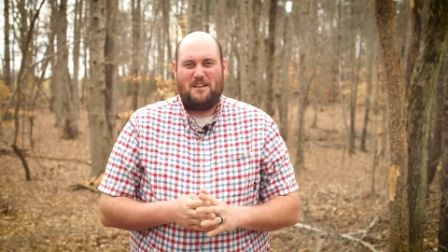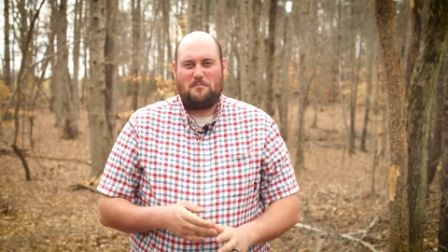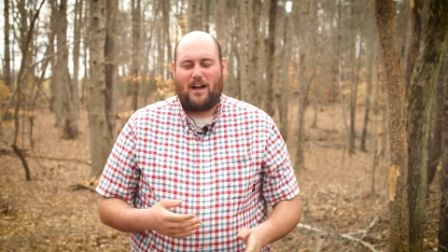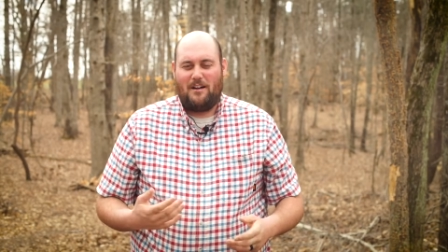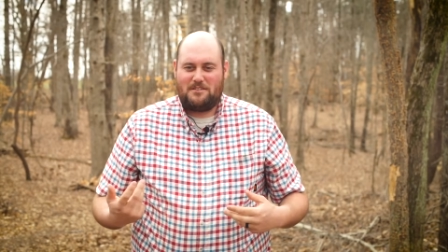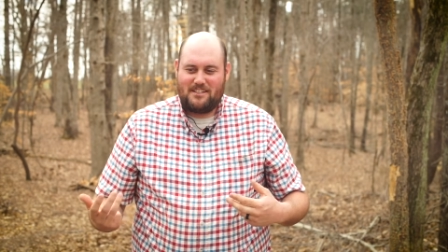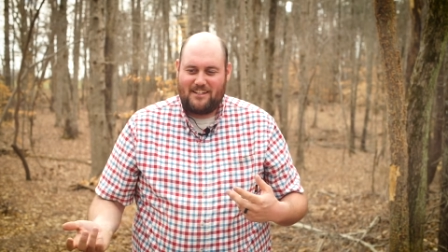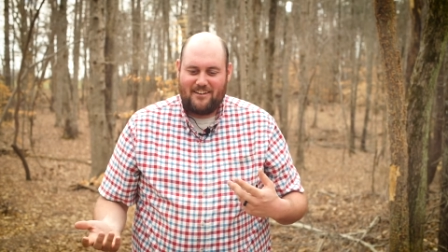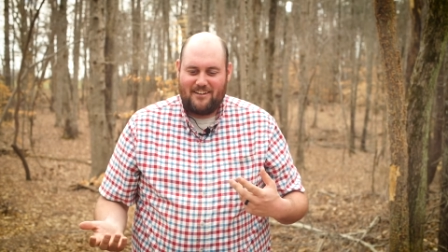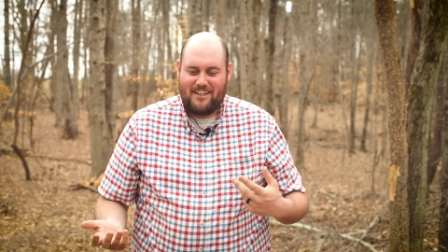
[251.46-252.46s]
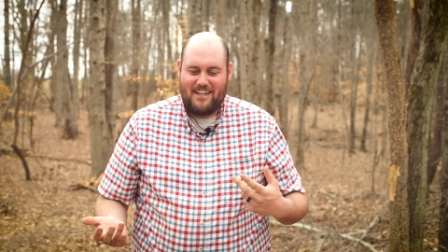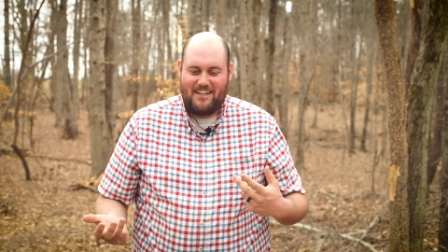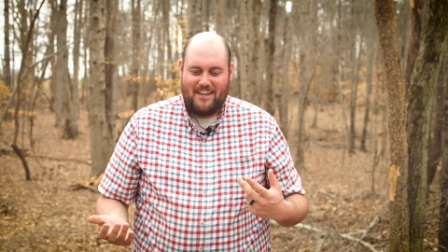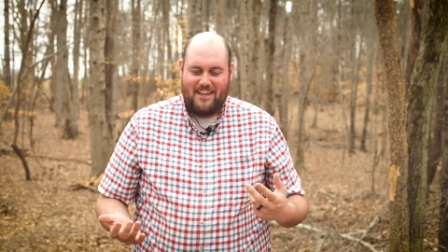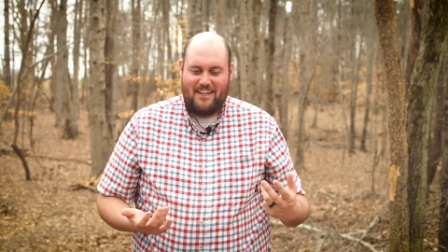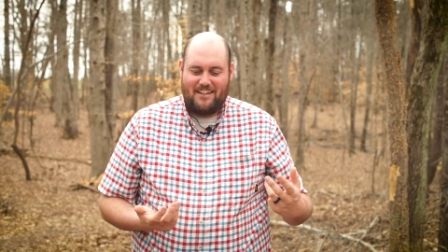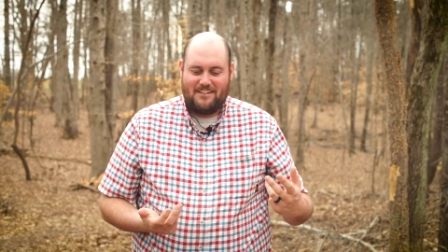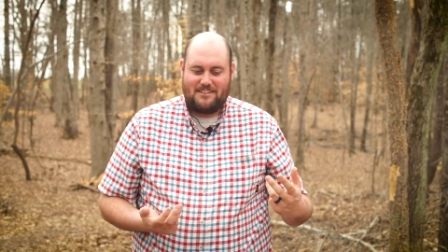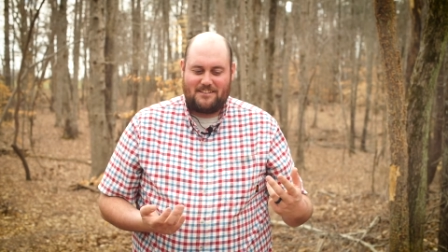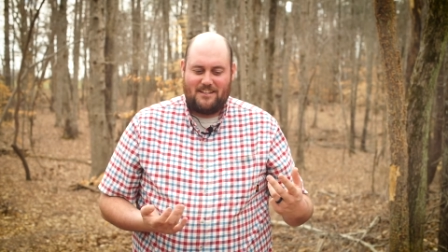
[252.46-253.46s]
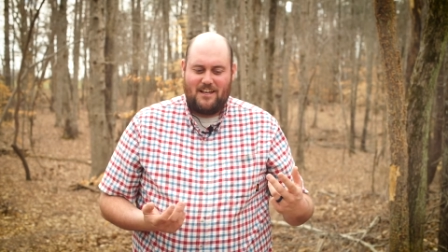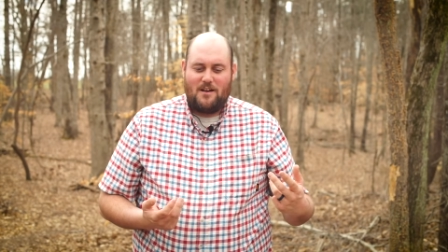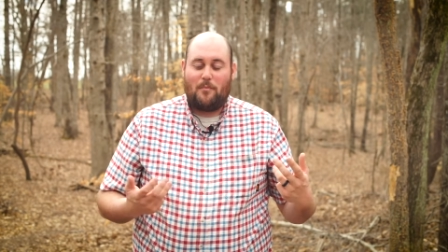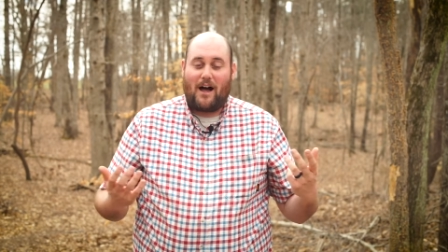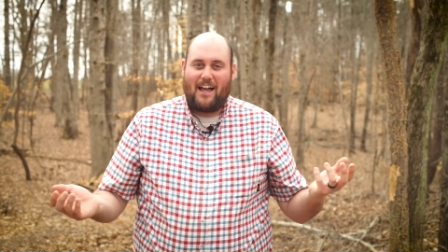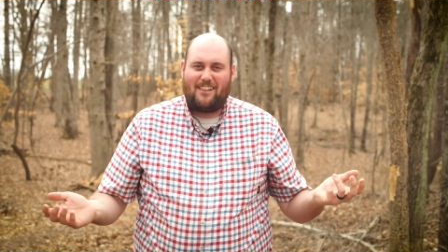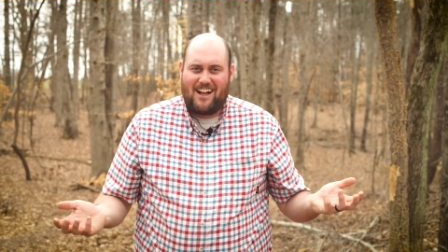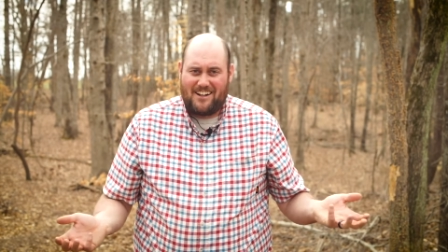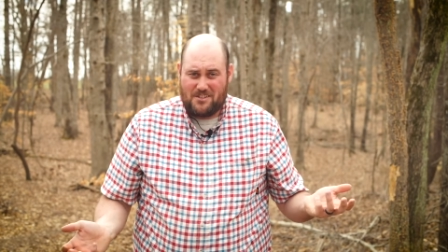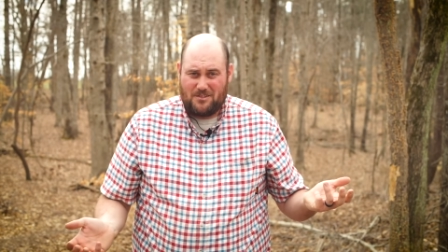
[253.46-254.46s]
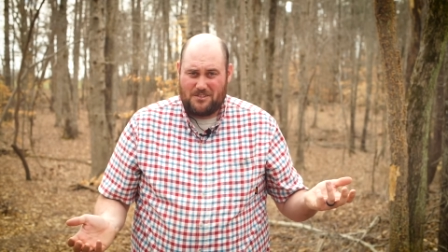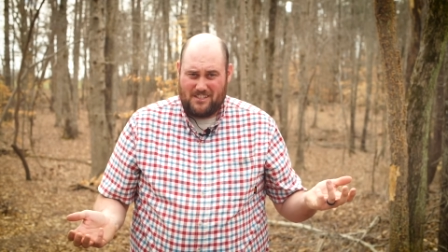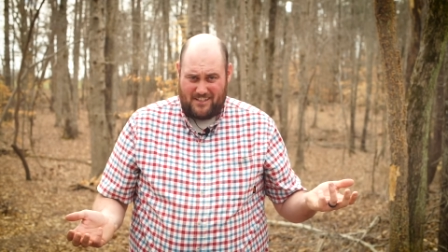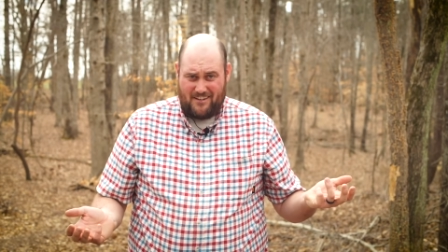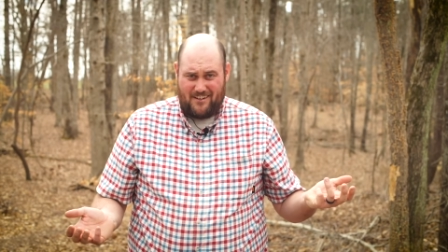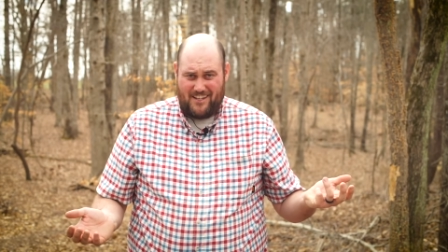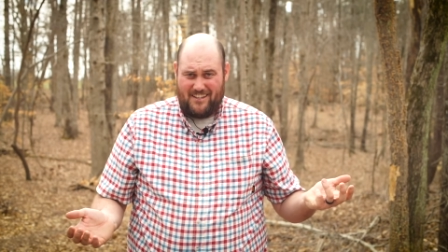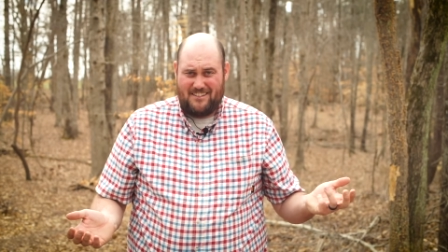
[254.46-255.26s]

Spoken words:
Biosecurity is biological security.